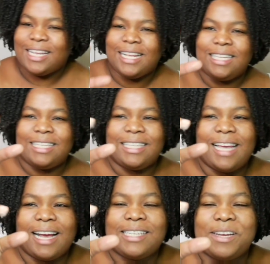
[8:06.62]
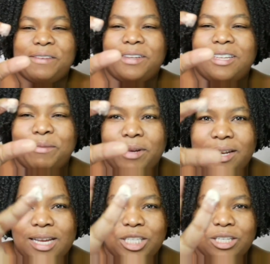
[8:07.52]
So this is the texture of the deep
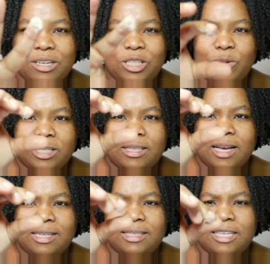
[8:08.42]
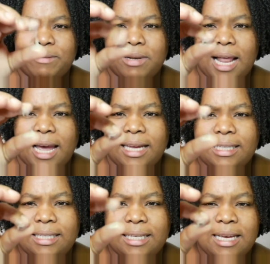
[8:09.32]
conditioner. So it does seem
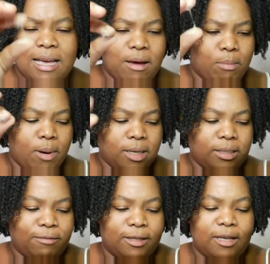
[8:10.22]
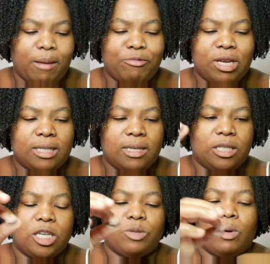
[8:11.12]
light, but for some reason
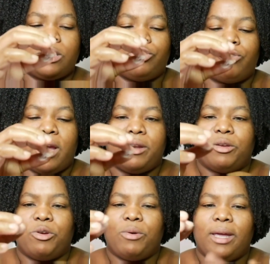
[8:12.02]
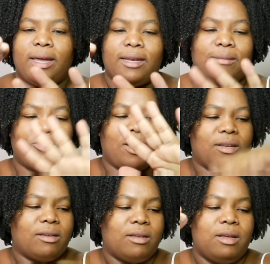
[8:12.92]
it just wasn't trying to go in. I'm
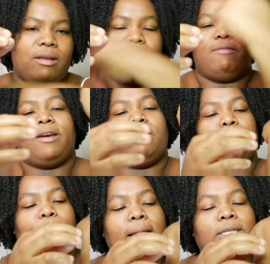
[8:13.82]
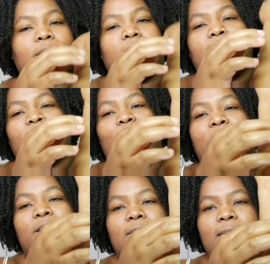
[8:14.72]
trying to find a patch because I don't
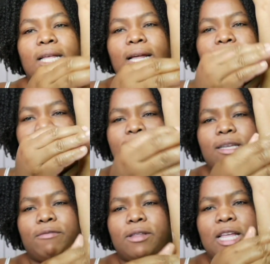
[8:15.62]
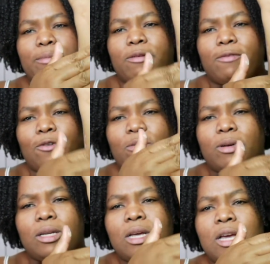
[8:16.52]
want you to say that I had stuff in there before
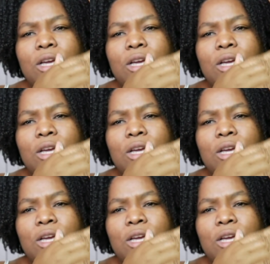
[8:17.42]
but